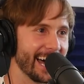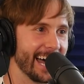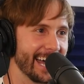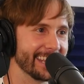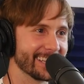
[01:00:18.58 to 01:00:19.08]

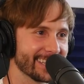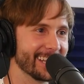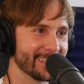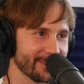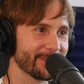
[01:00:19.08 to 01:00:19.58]
guy that right.
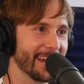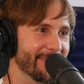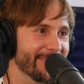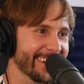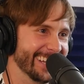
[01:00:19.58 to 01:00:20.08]
says that Rick.
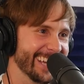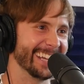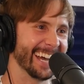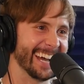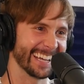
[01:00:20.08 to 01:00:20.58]
Says
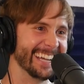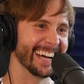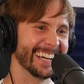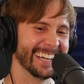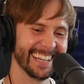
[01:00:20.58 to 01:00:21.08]
Rick. yeah,
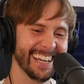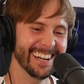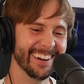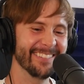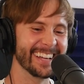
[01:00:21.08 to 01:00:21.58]
yeah.
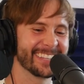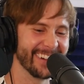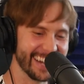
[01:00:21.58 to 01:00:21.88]
Meets